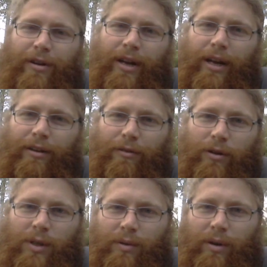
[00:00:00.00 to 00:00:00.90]
than that, of
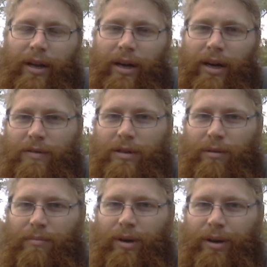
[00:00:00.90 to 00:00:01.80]
course, we're gonna have
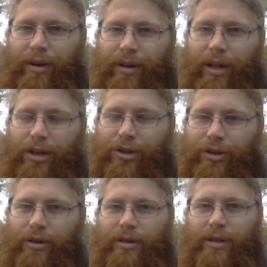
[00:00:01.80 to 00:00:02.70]
some uh,
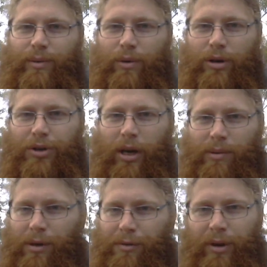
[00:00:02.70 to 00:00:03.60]
lectures and
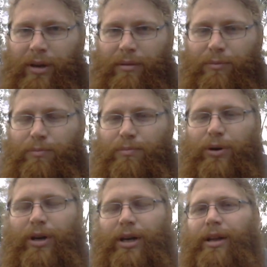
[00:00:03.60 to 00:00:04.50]
workshops, wherever we can
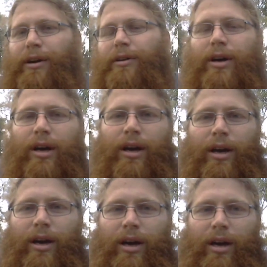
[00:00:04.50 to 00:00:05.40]
put in there,
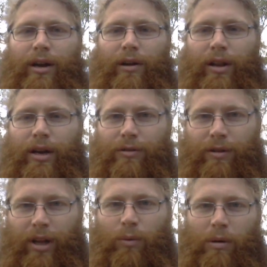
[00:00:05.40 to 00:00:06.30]
and I'll link to
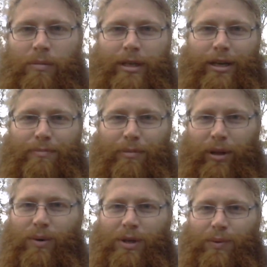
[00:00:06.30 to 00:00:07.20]
that website
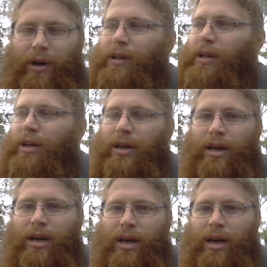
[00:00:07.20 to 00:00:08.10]
below as well.
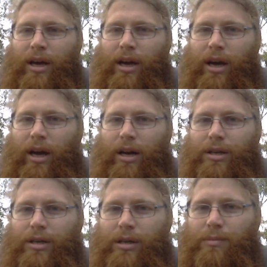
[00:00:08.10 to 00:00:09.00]

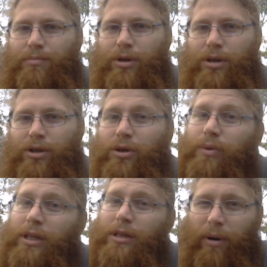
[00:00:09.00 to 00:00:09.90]
And just two
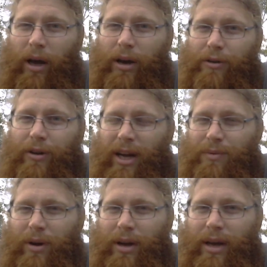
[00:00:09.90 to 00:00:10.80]
weeks prior to that,
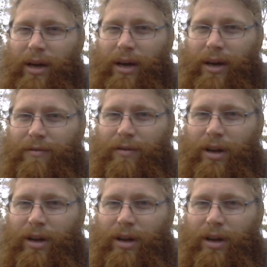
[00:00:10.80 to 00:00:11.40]
we're gonna have